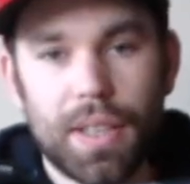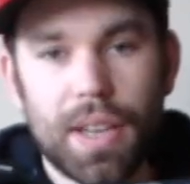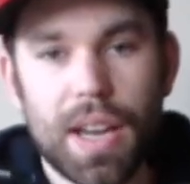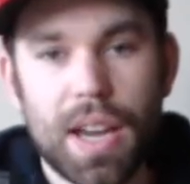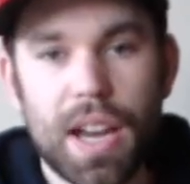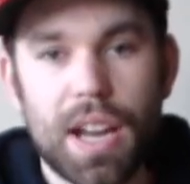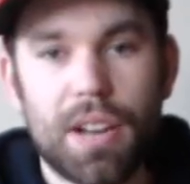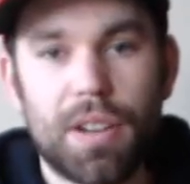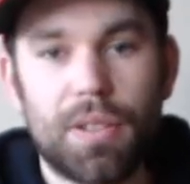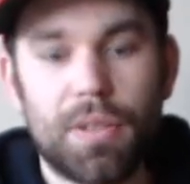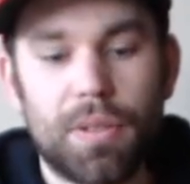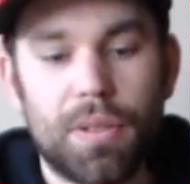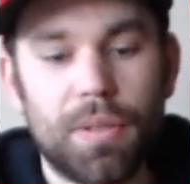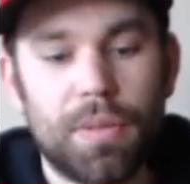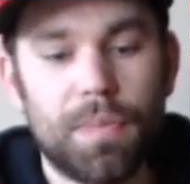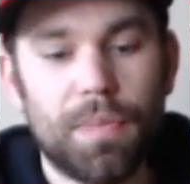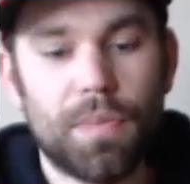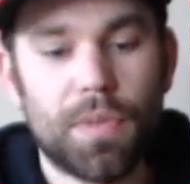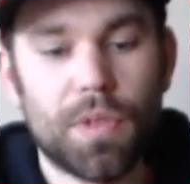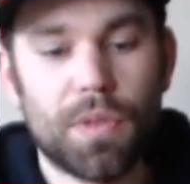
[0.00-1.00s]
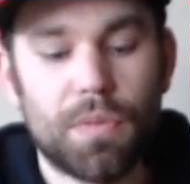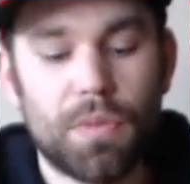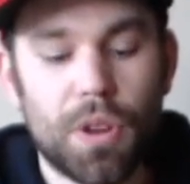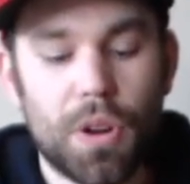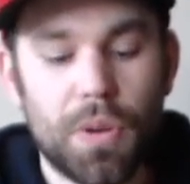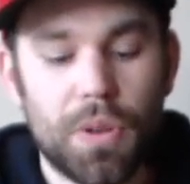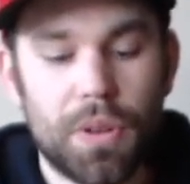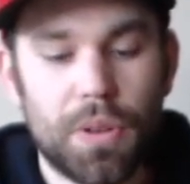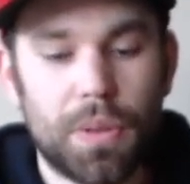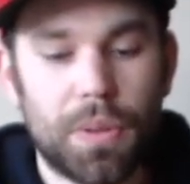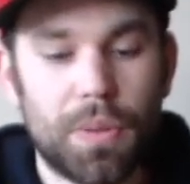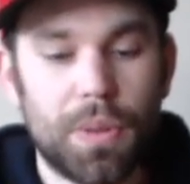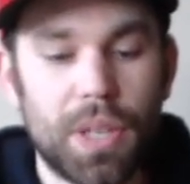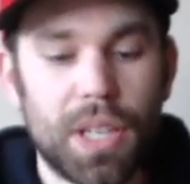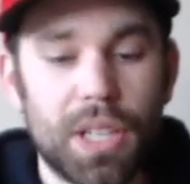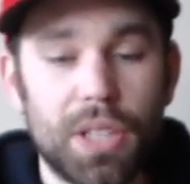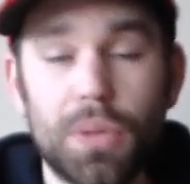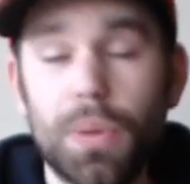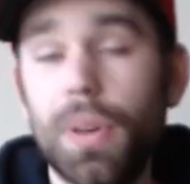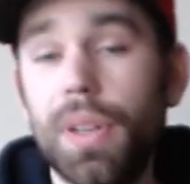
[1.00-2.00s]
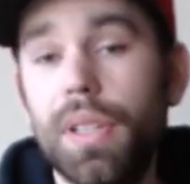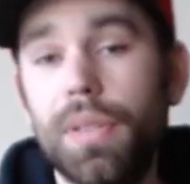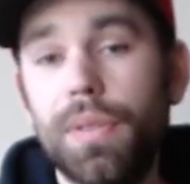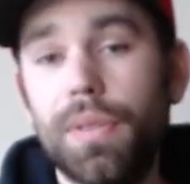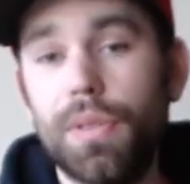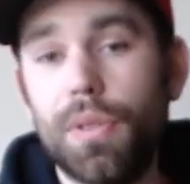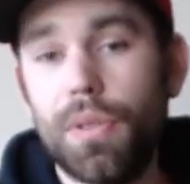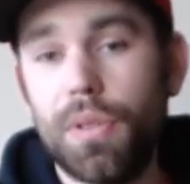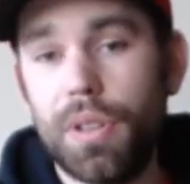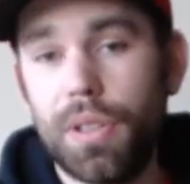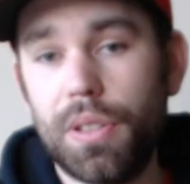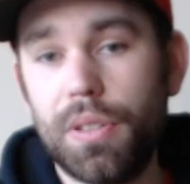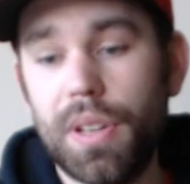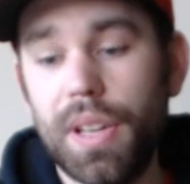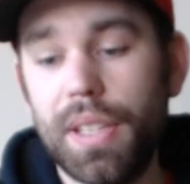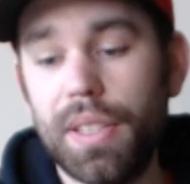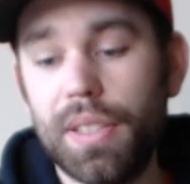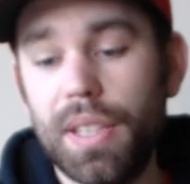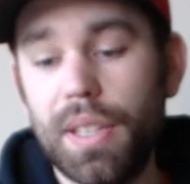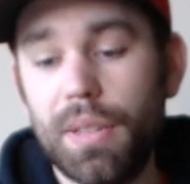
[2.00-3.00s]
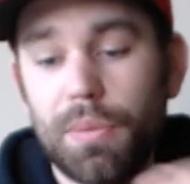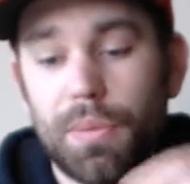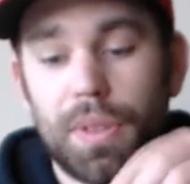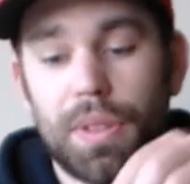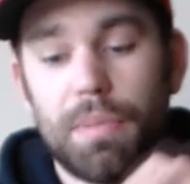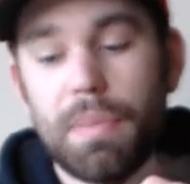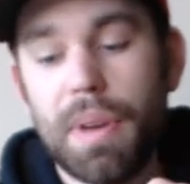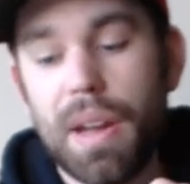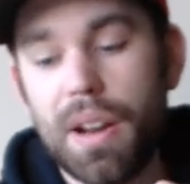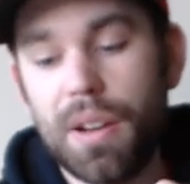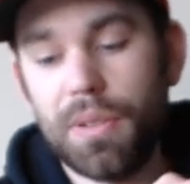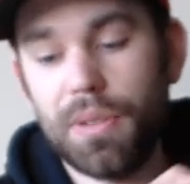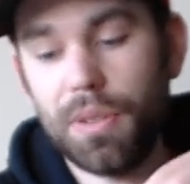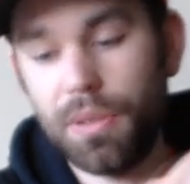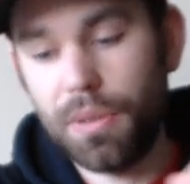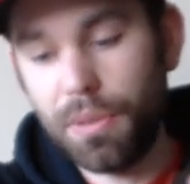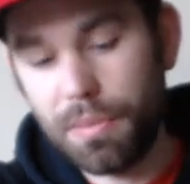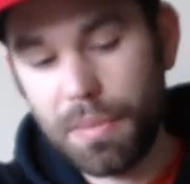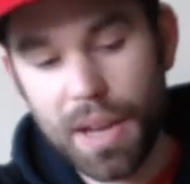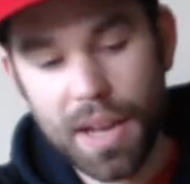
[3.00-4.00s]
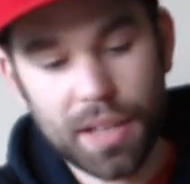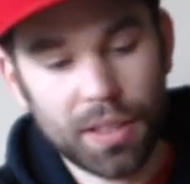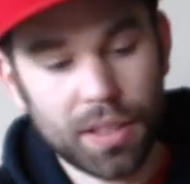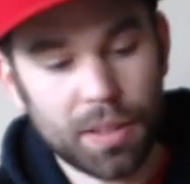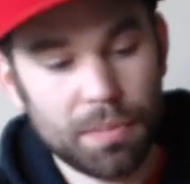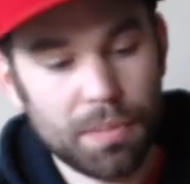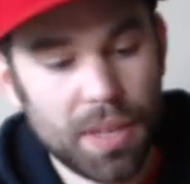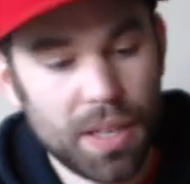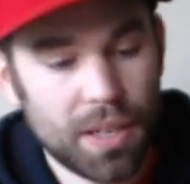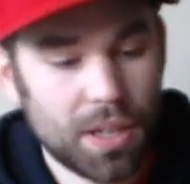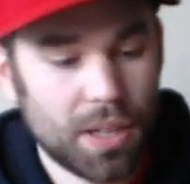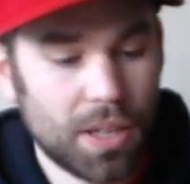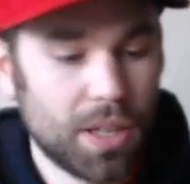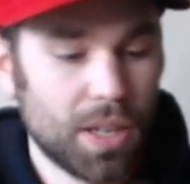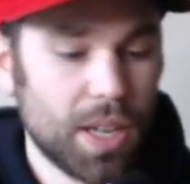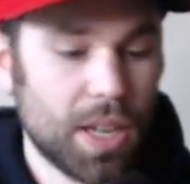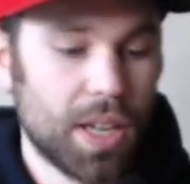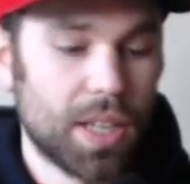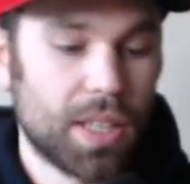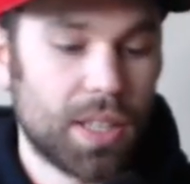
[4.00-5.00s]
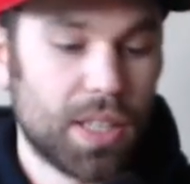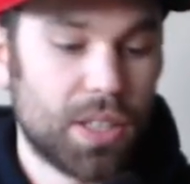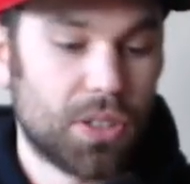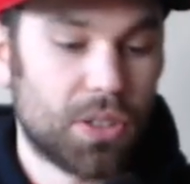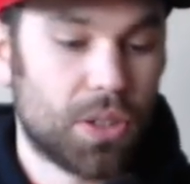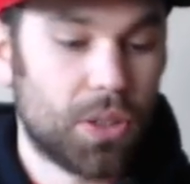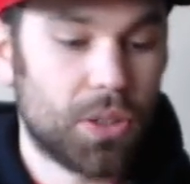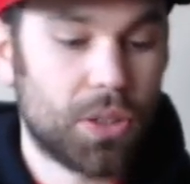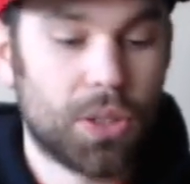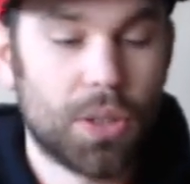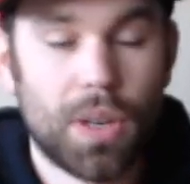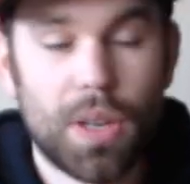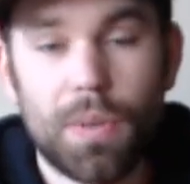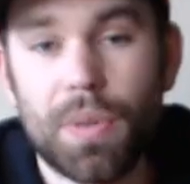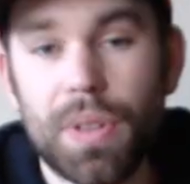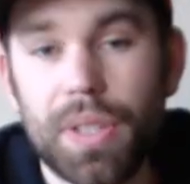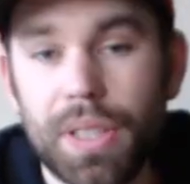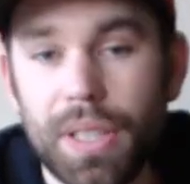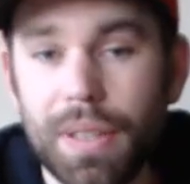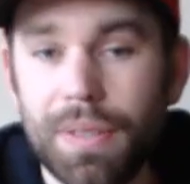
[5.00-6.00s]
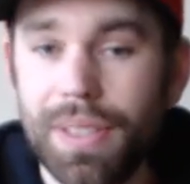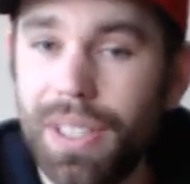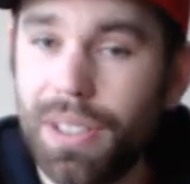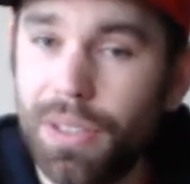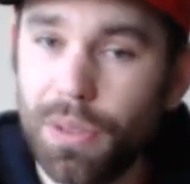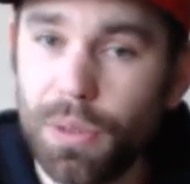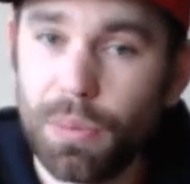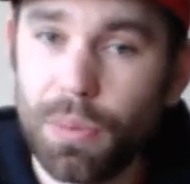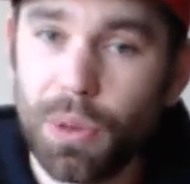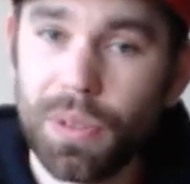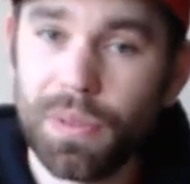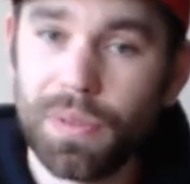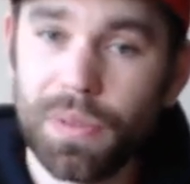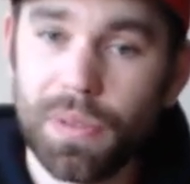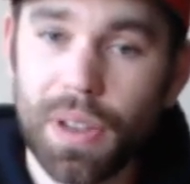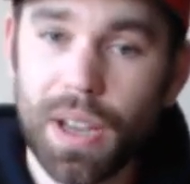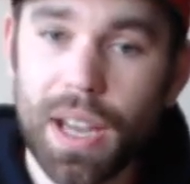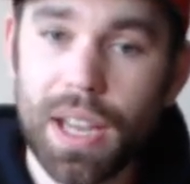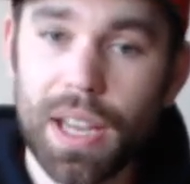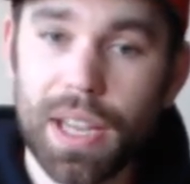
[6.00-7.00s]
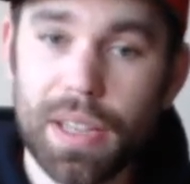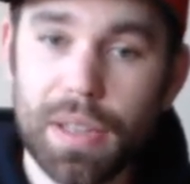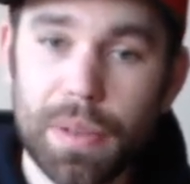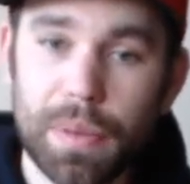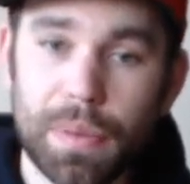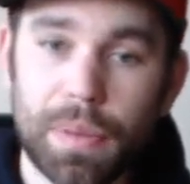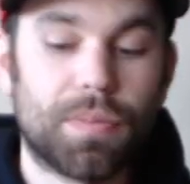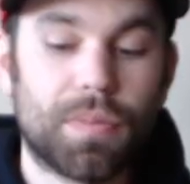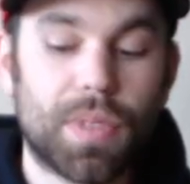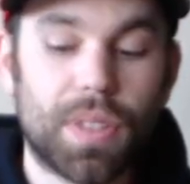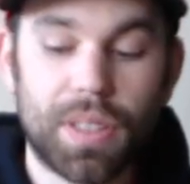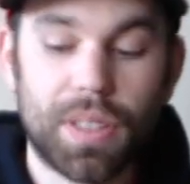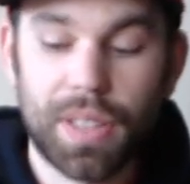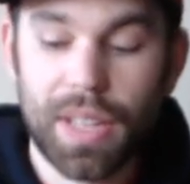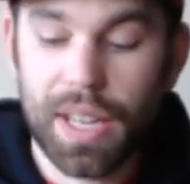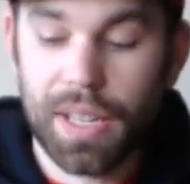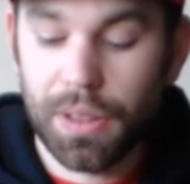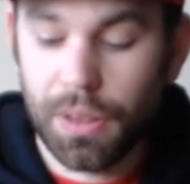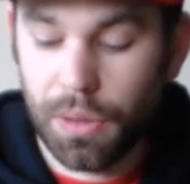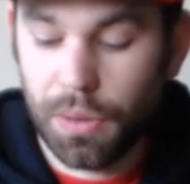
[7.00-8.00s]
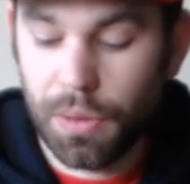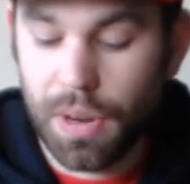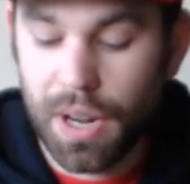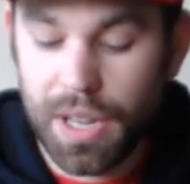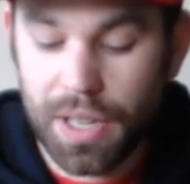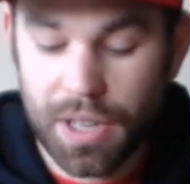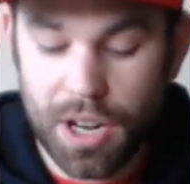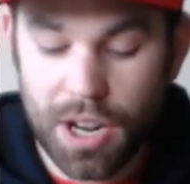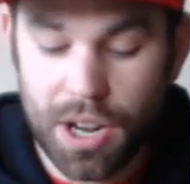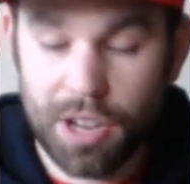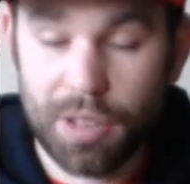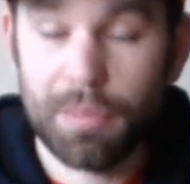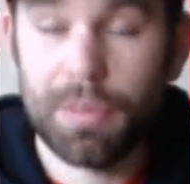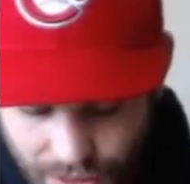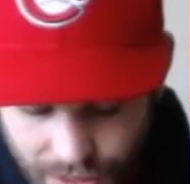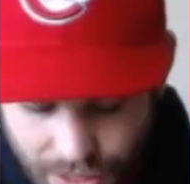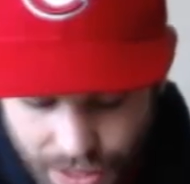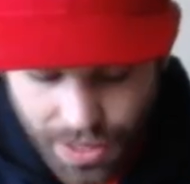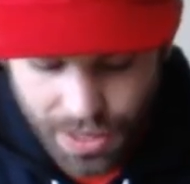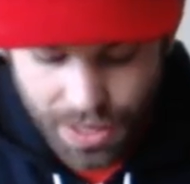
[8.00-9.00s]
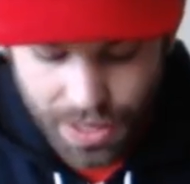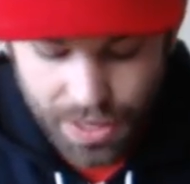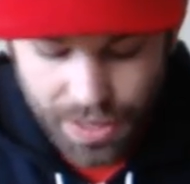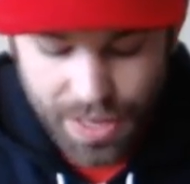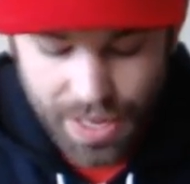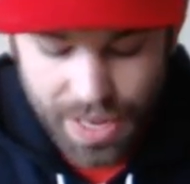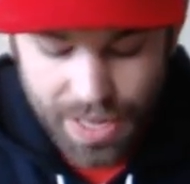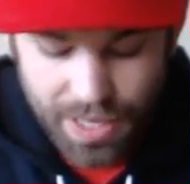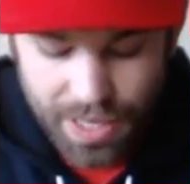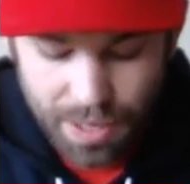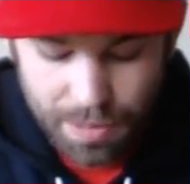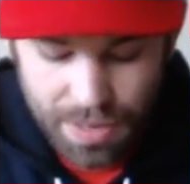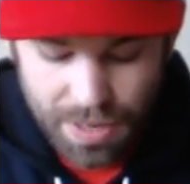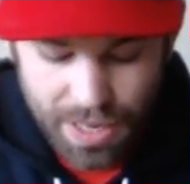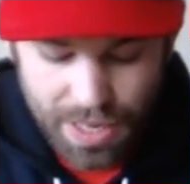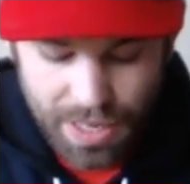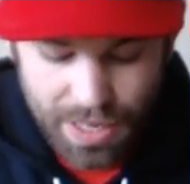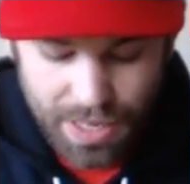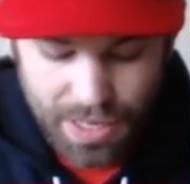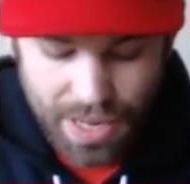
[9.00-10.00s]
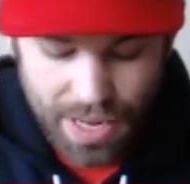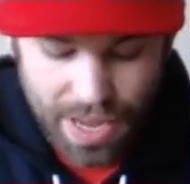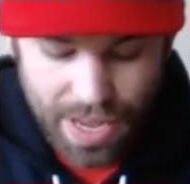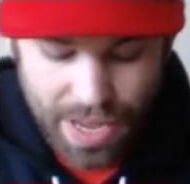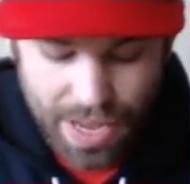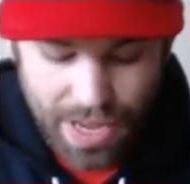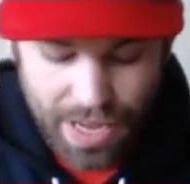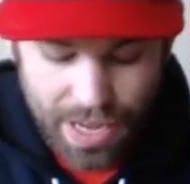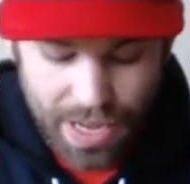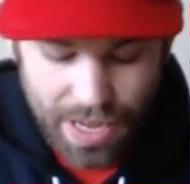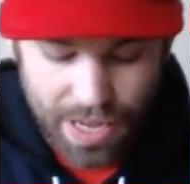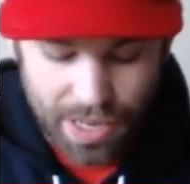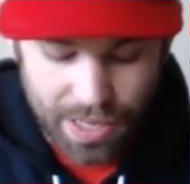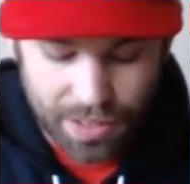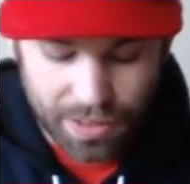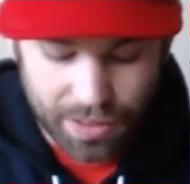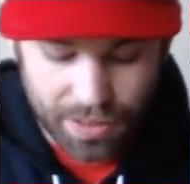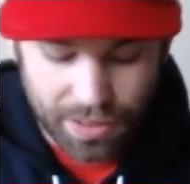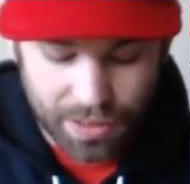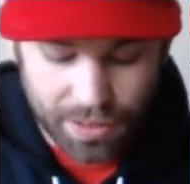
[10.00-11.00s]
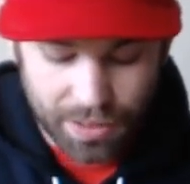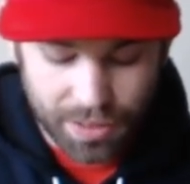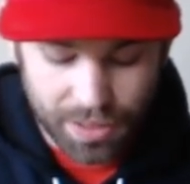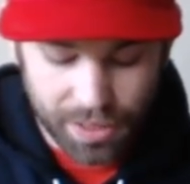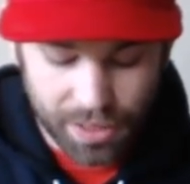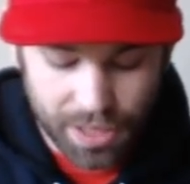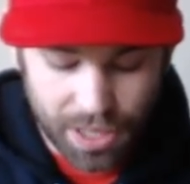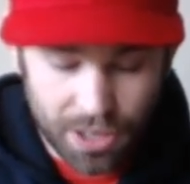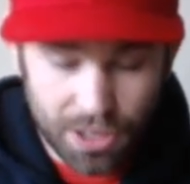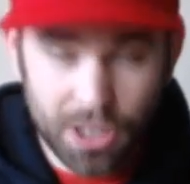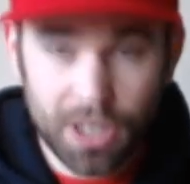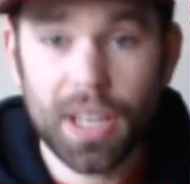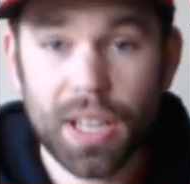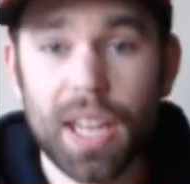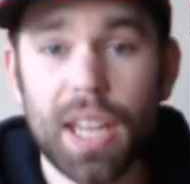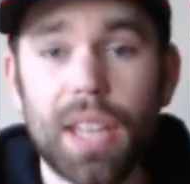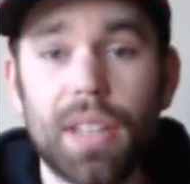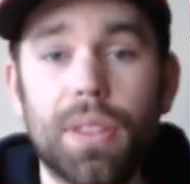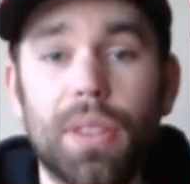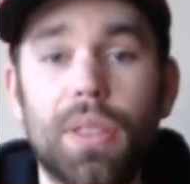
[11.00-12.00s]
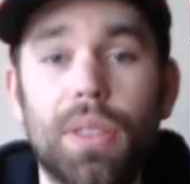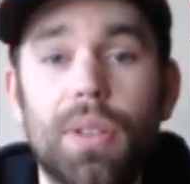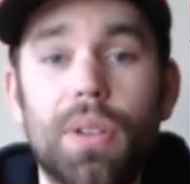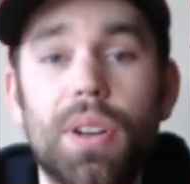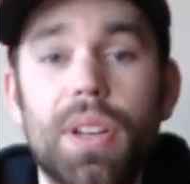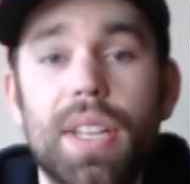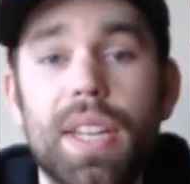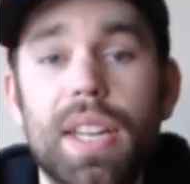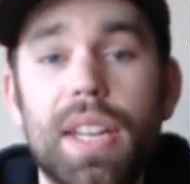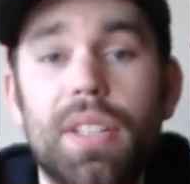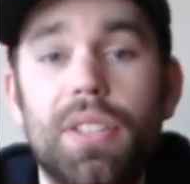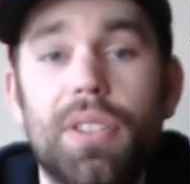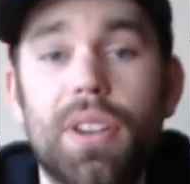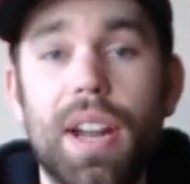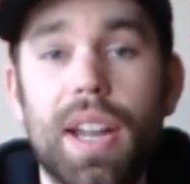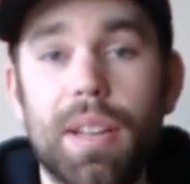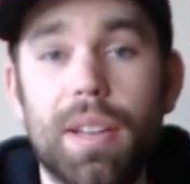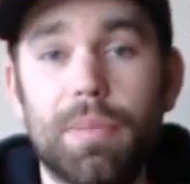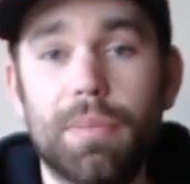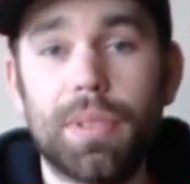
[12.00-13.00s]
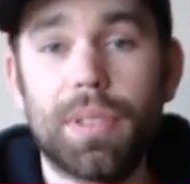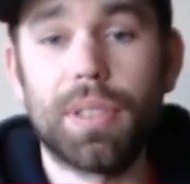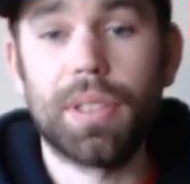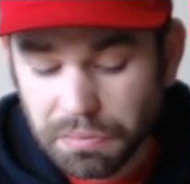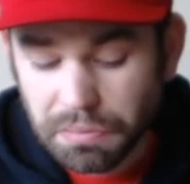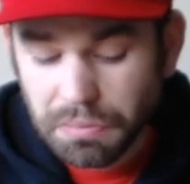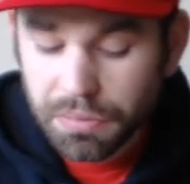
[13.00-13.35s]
Our Rotor 3D24 crankset with the Power2Max meter. These are also a 172.5 length crank arm, and they come in at 638 grams.